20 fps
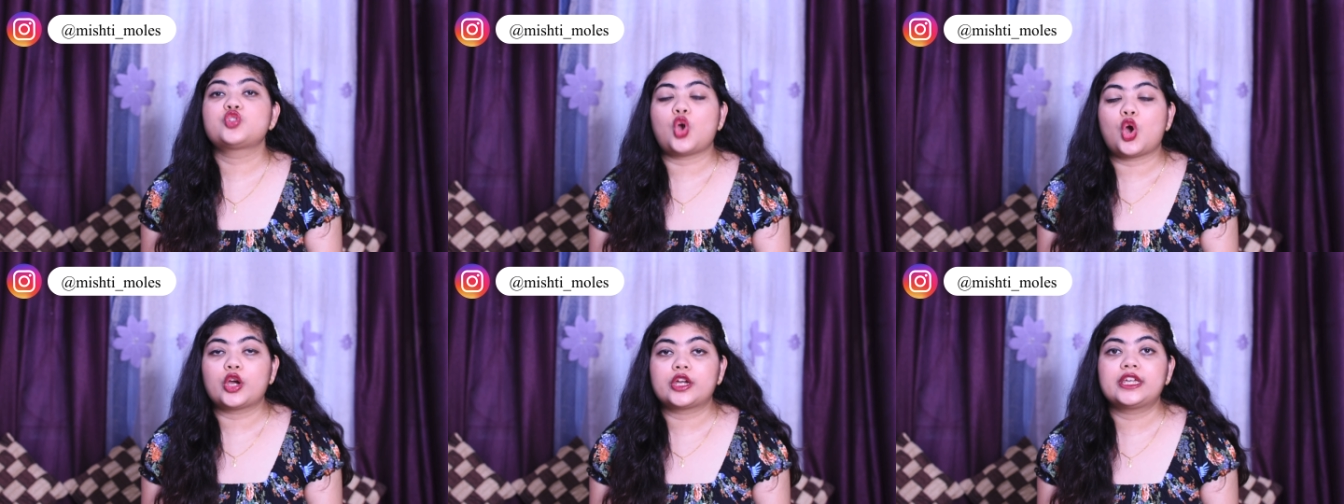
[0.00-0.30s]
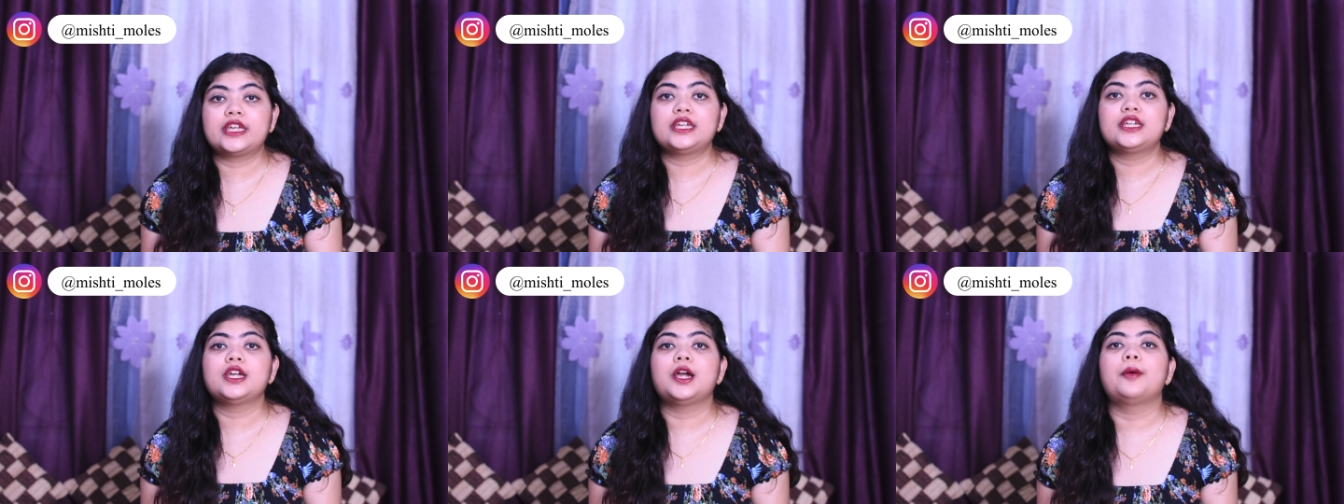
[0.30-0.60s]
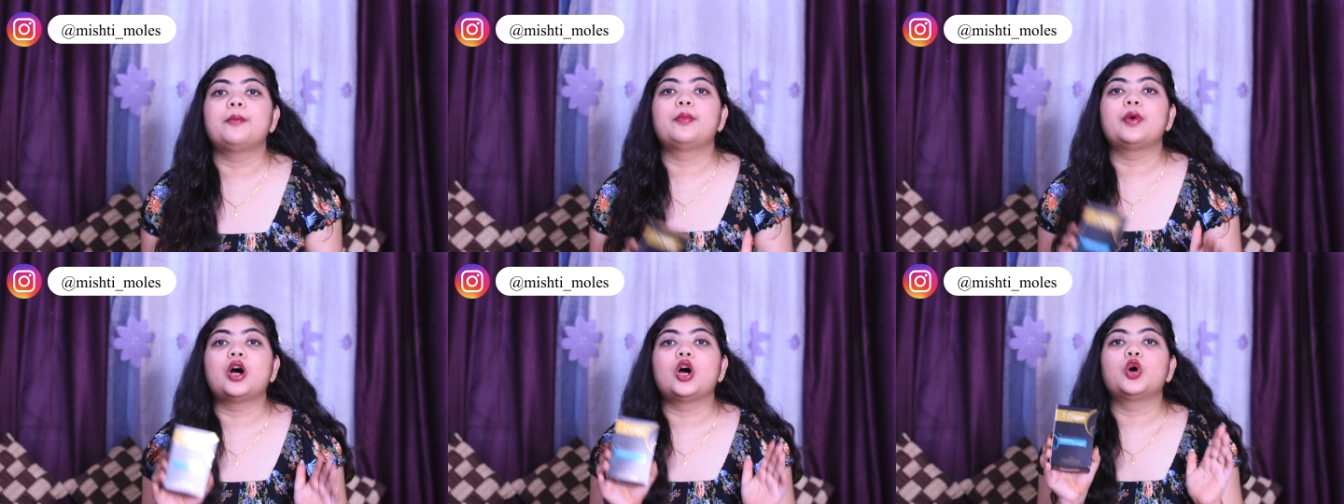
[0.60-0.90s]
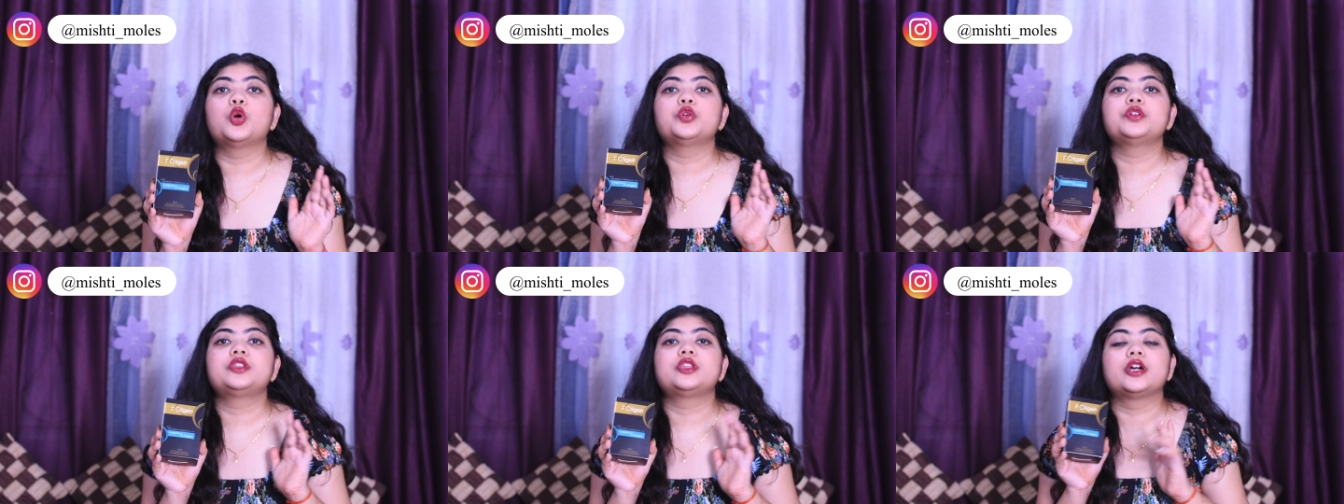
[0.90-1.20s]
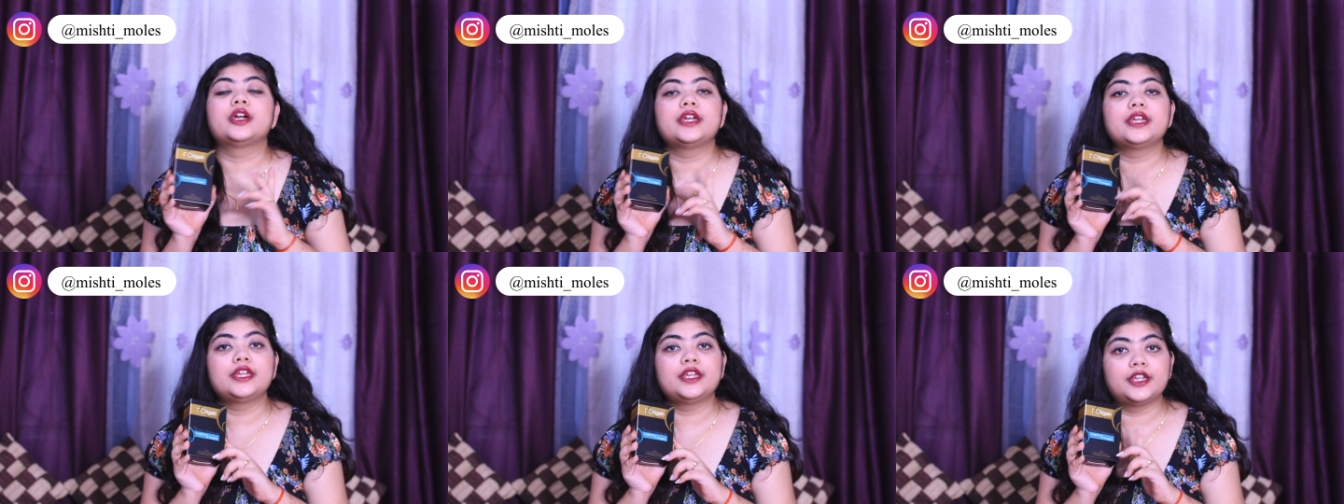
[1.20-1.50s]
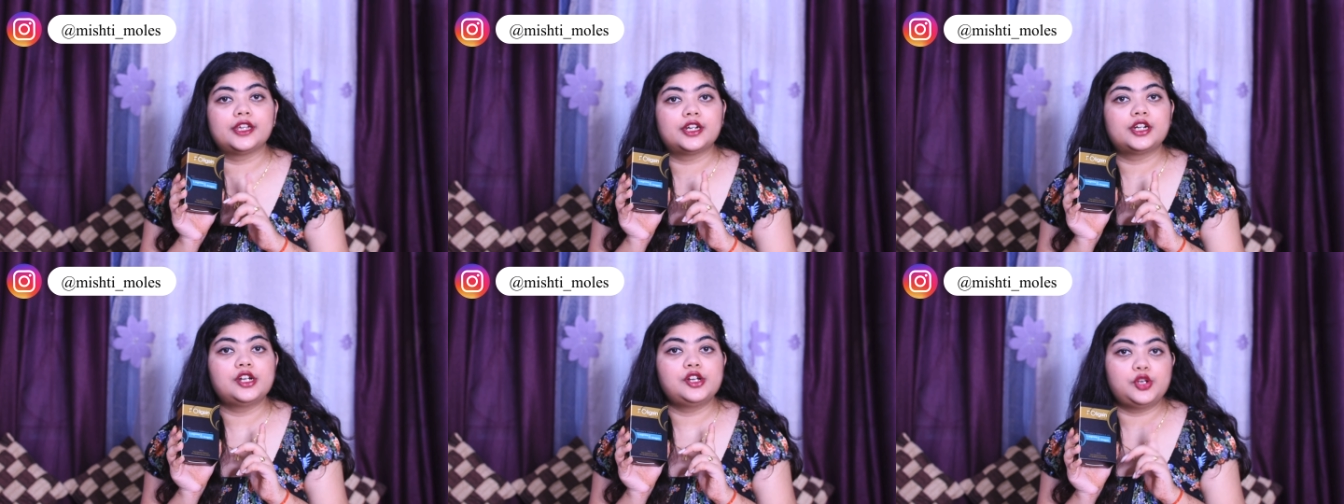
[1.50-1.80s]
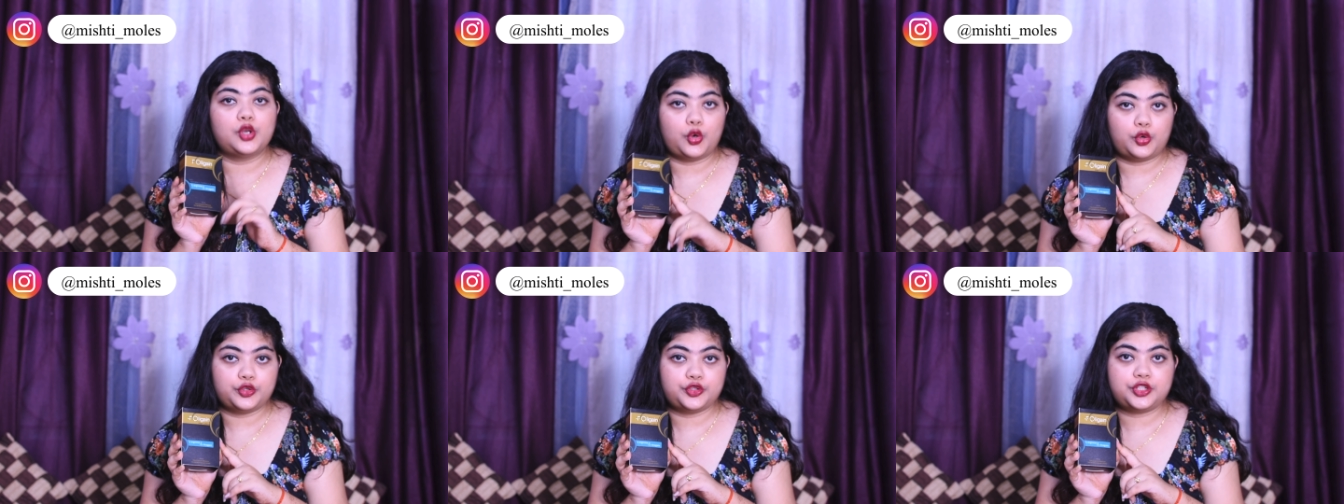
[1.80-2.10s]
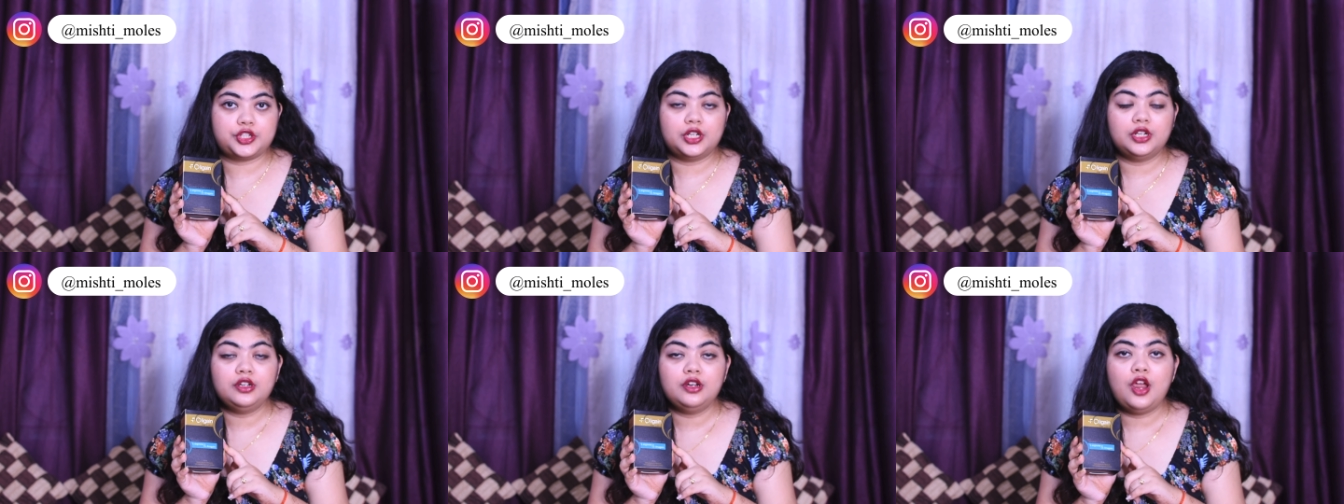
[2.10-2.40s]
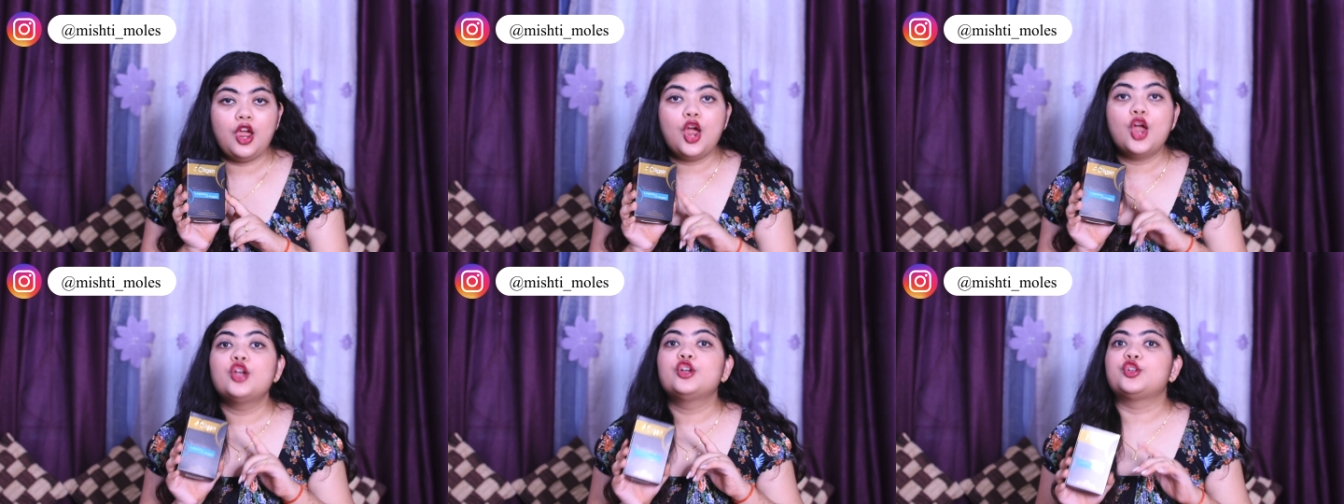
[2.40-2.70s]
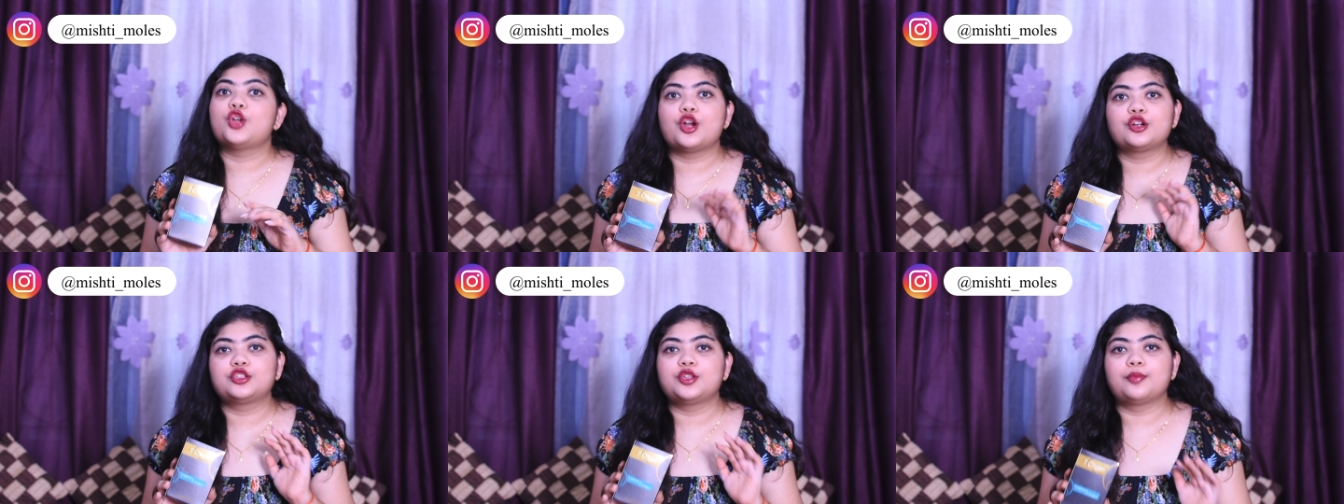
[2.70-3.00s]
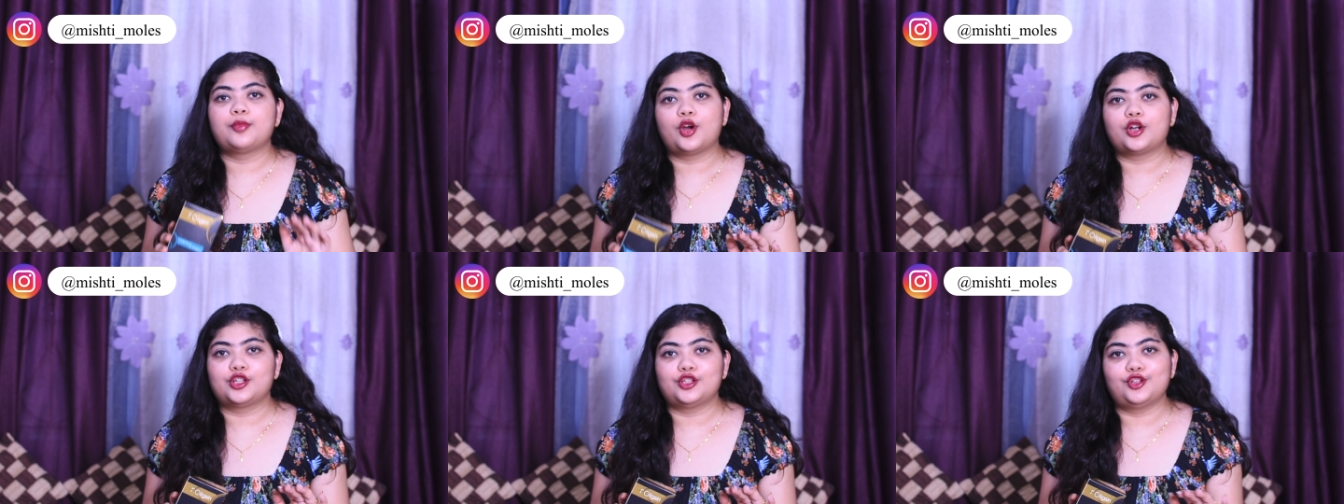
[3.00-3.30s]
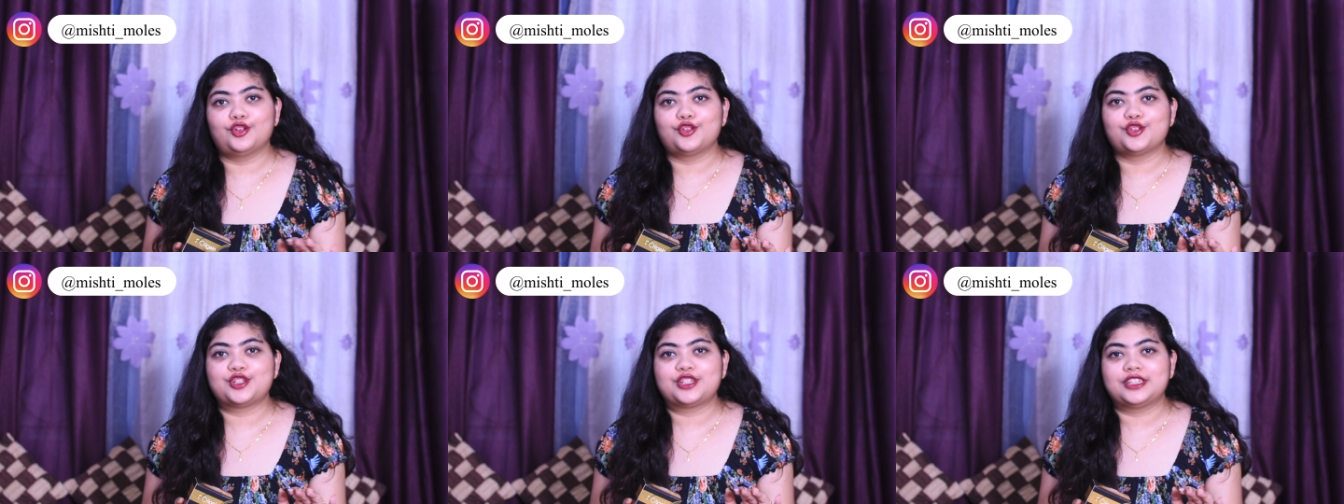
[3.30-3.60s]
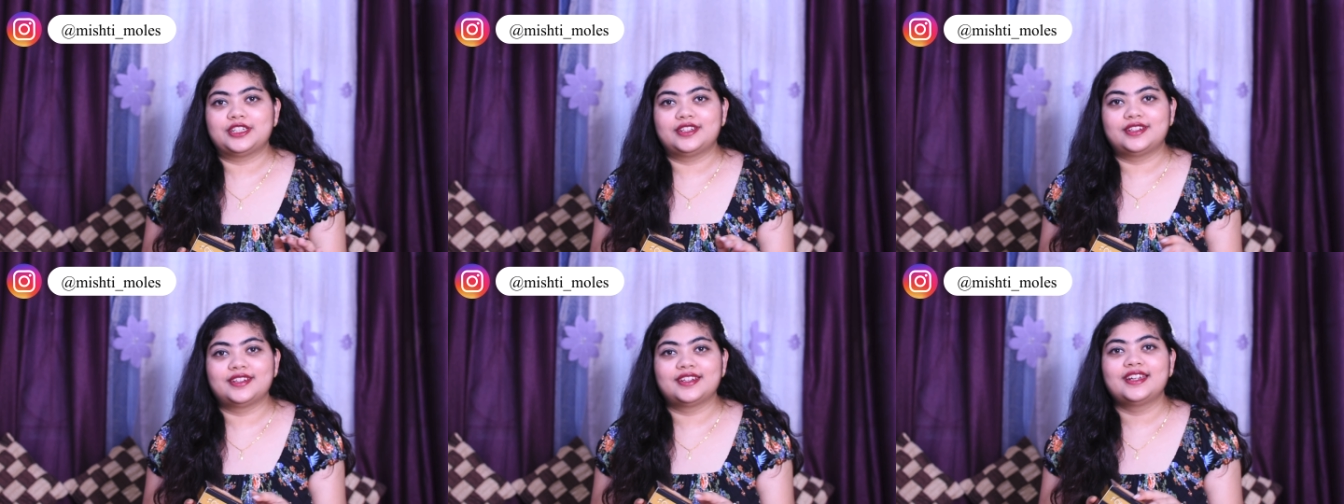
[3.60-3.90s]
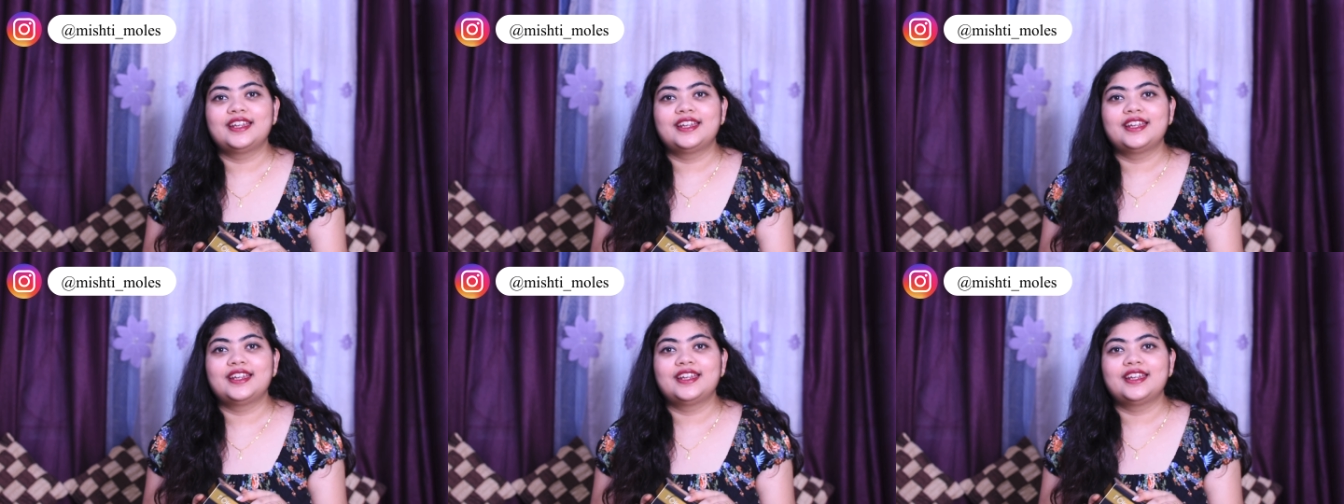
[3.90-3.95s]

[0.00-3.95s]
talking about the hair lotion, not the body lotion.